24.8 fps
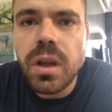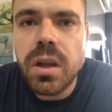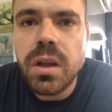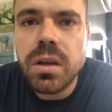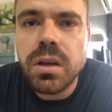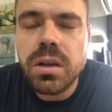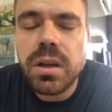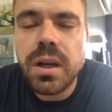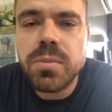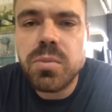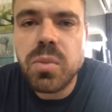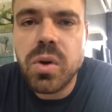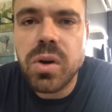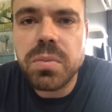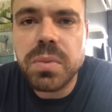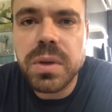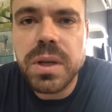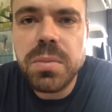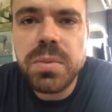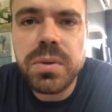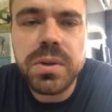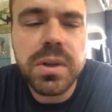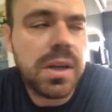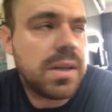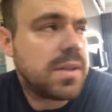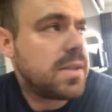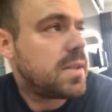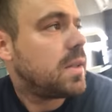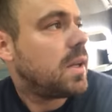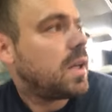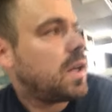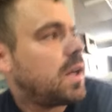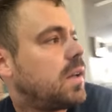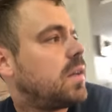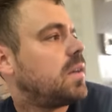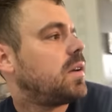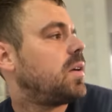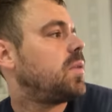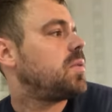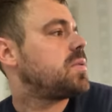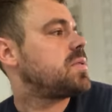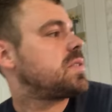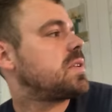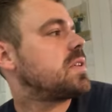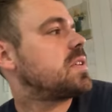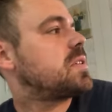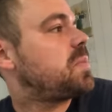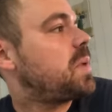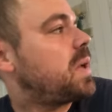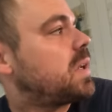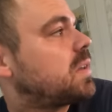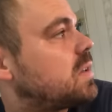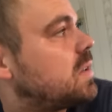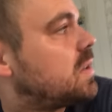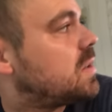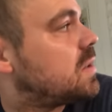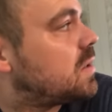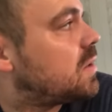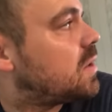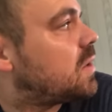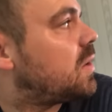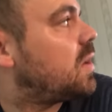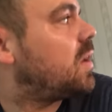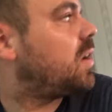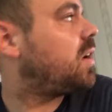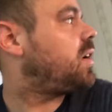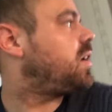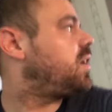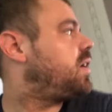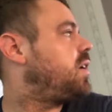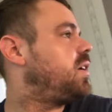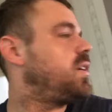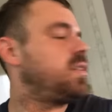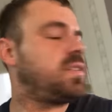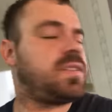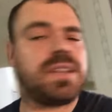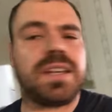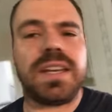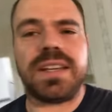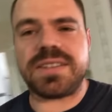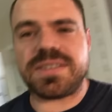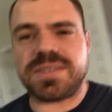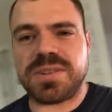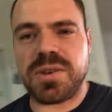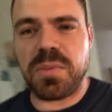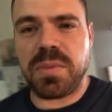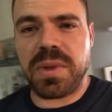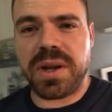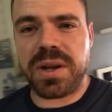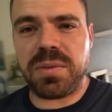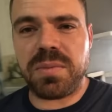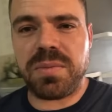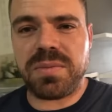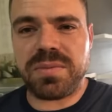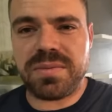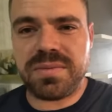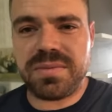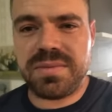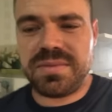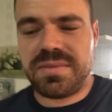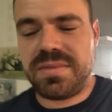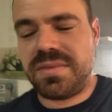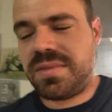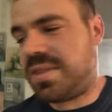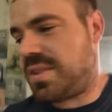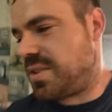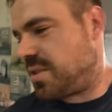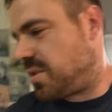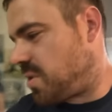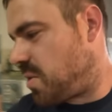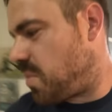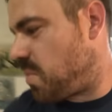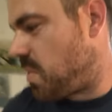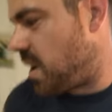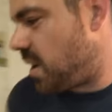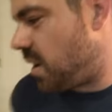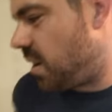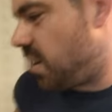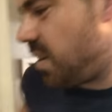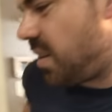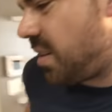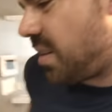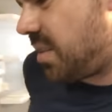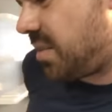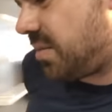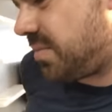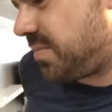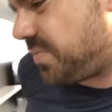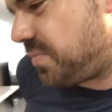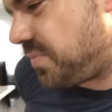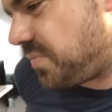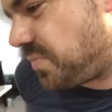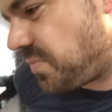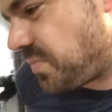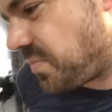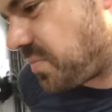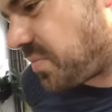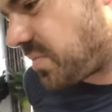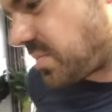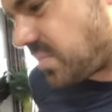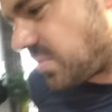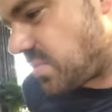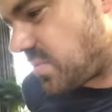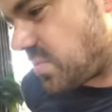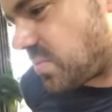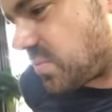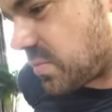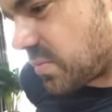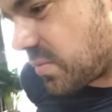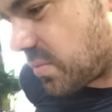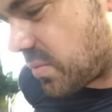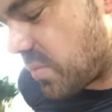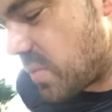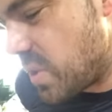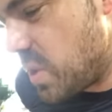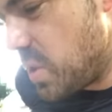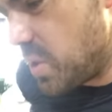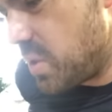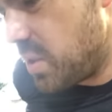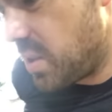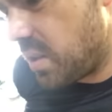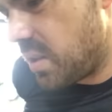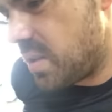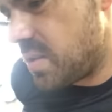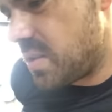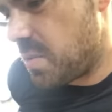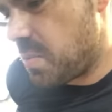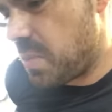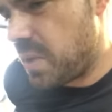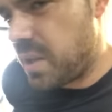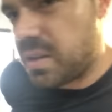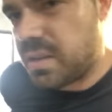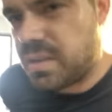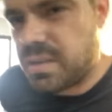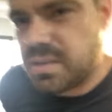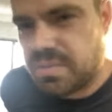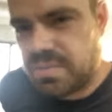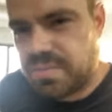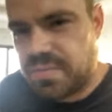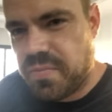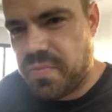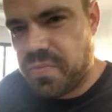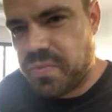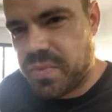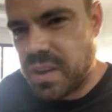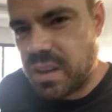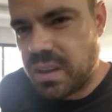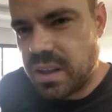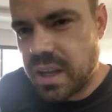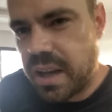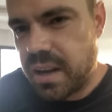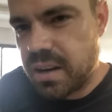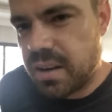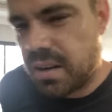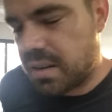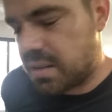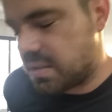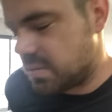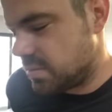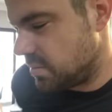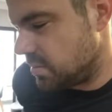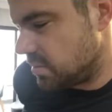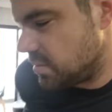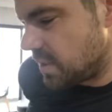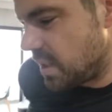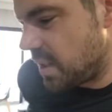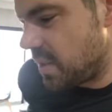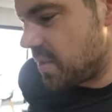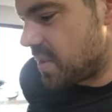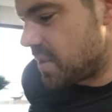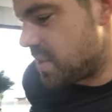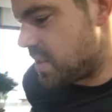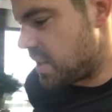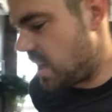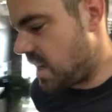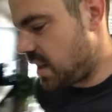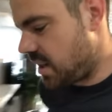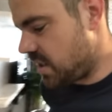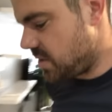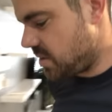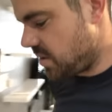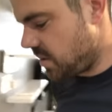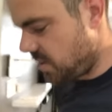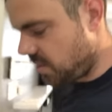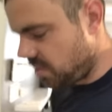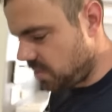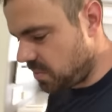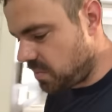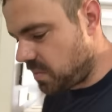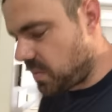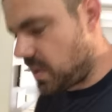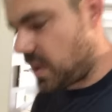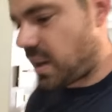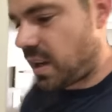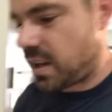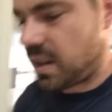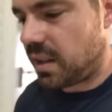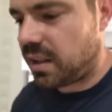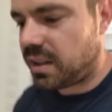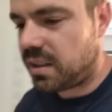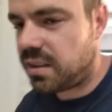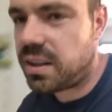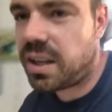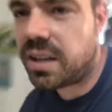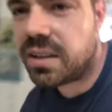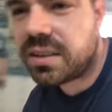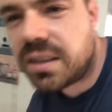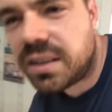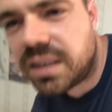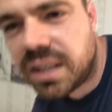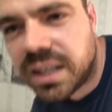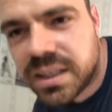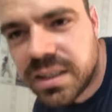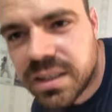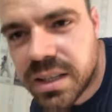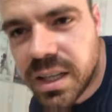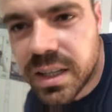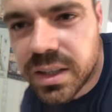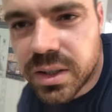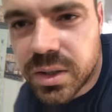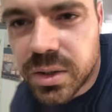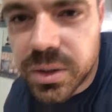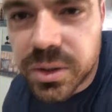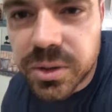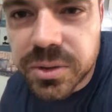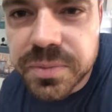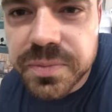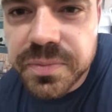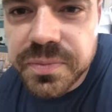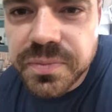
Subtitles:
Got more people on today. I wasn't expecting to get so many on. Usually these have been later in the day, so I'm kind of getting like the late night crew.